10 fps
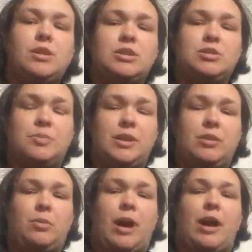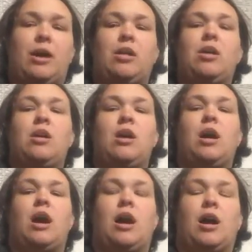So it's been a little while.
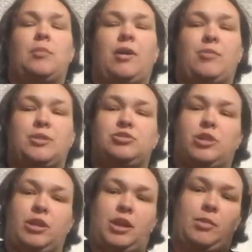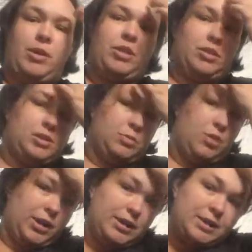I've been struggling with some
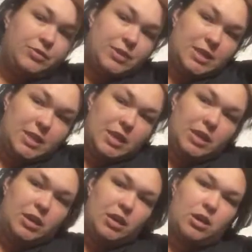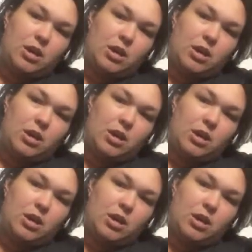pregnancy fatigue